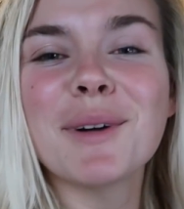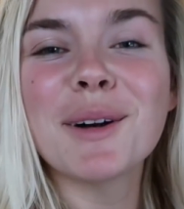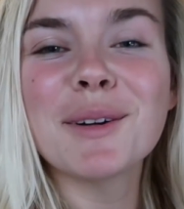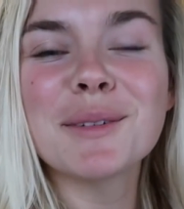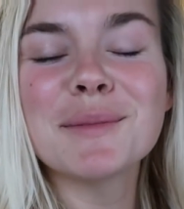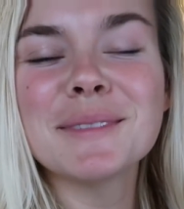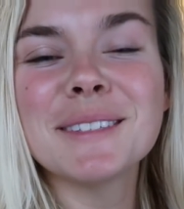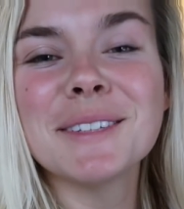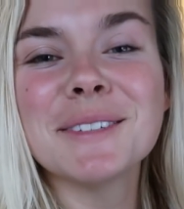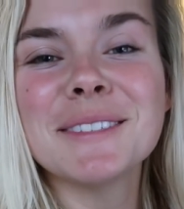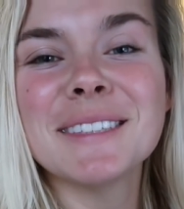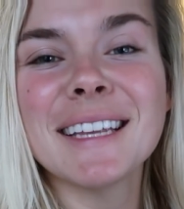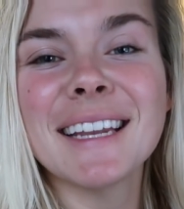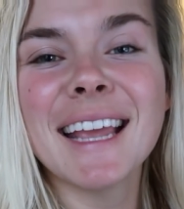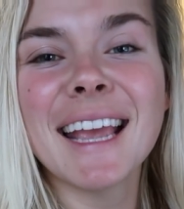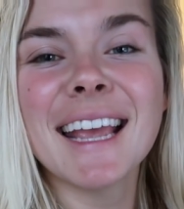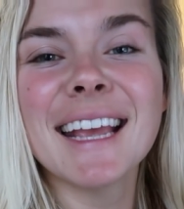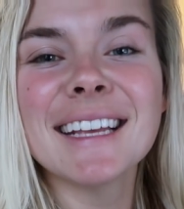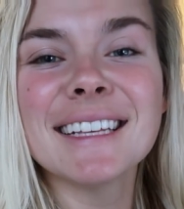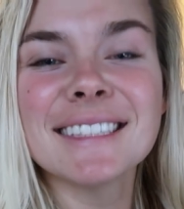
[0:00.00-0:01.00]
Welcome to
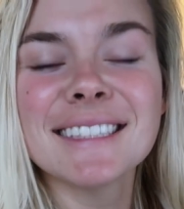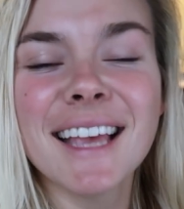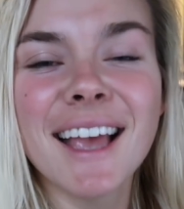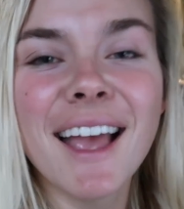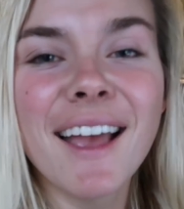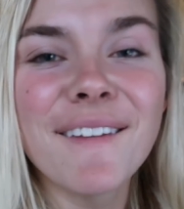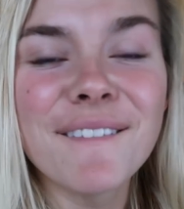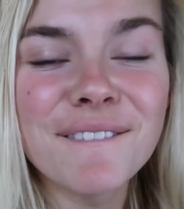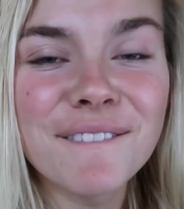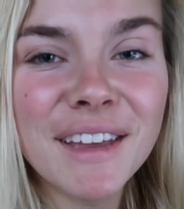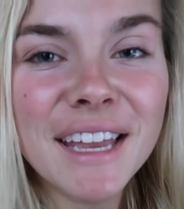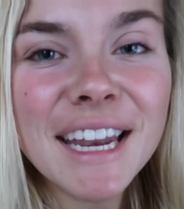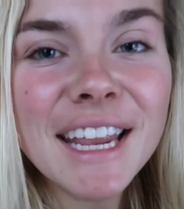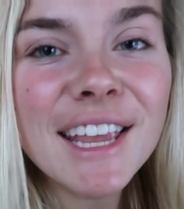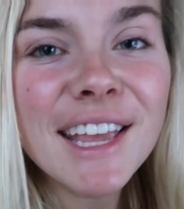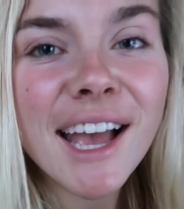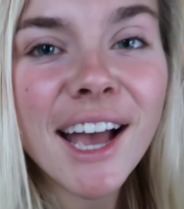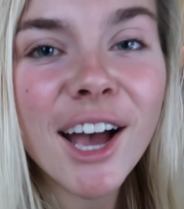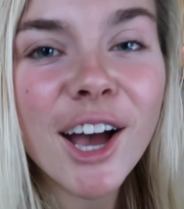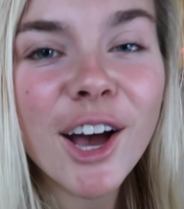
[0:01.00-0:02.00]
today's
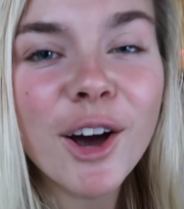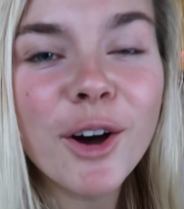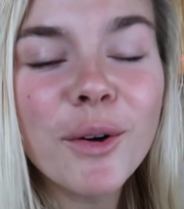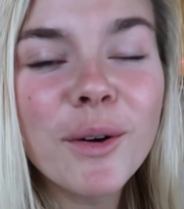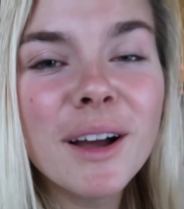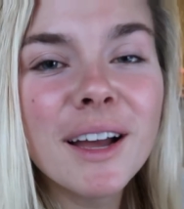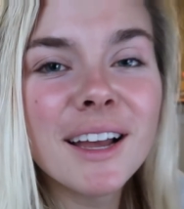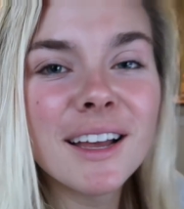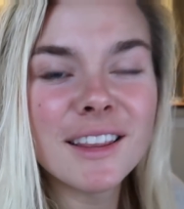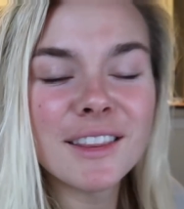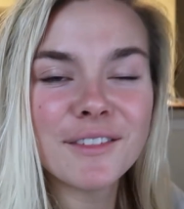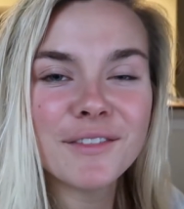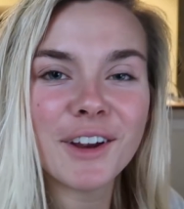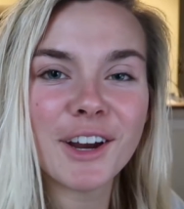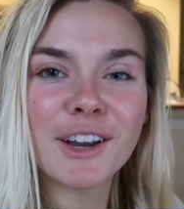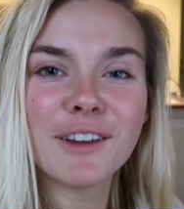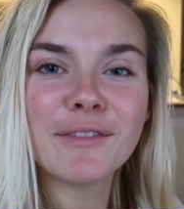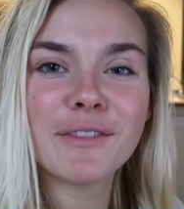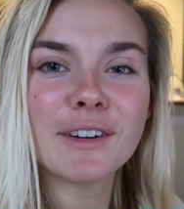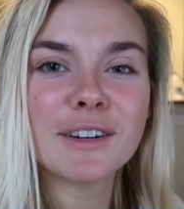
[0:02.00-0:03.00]
video. The
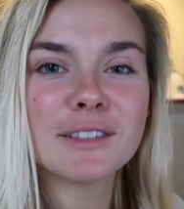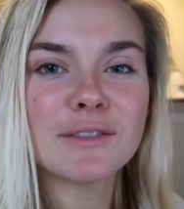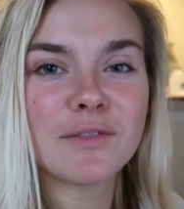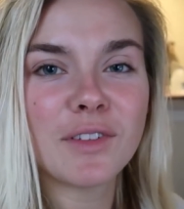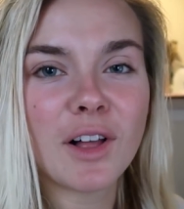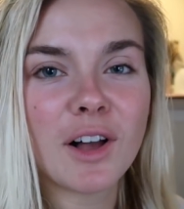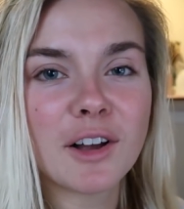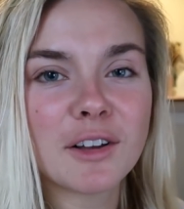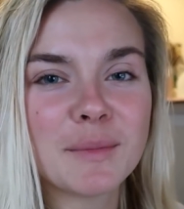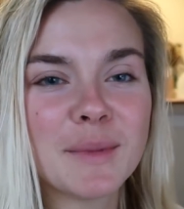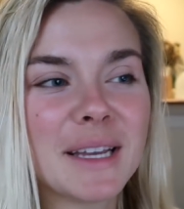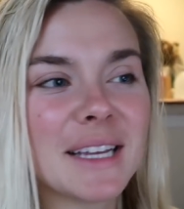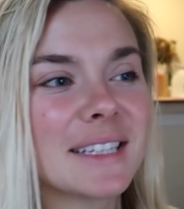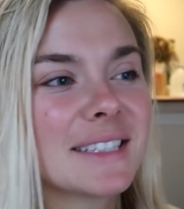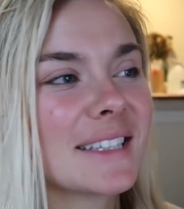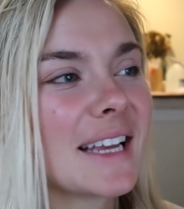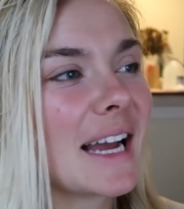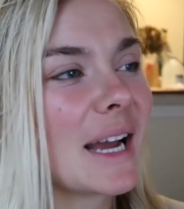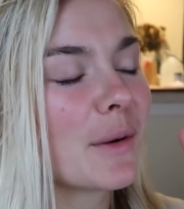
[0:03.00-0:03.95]
very first Vlogmas.